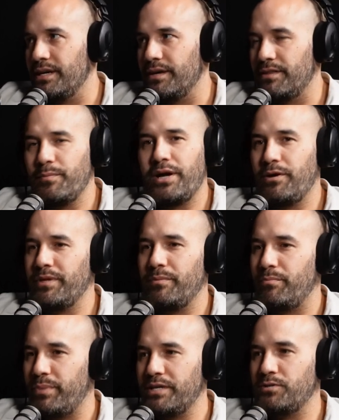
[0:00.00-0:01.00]
Yeah. They might not be
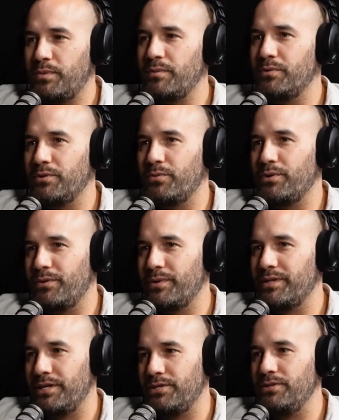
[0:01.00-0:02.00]
the best people in the world at
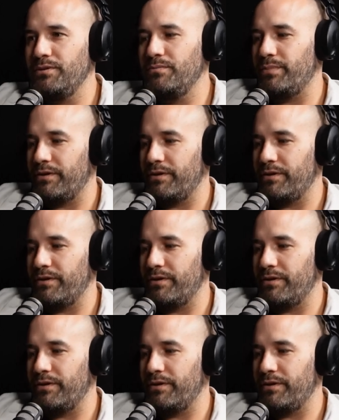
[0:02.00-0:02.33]
what they do,